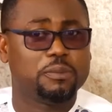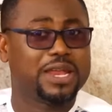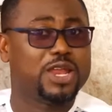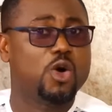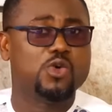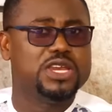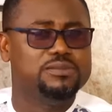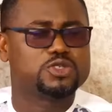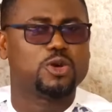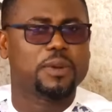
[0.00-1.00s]
ba na
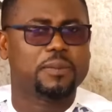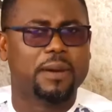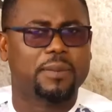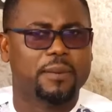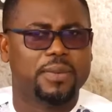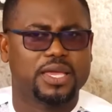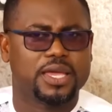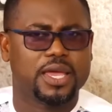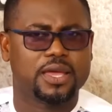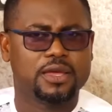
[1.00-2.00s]
onim so be ba ba be
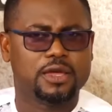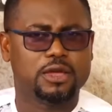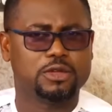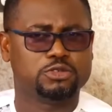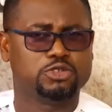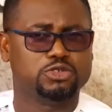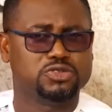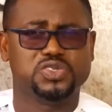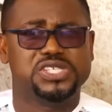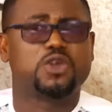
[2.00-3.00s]
ye
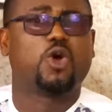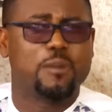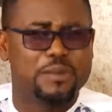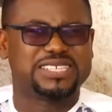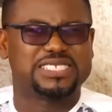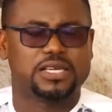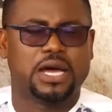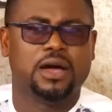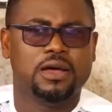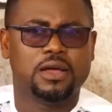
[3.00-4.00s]
jontuni commercial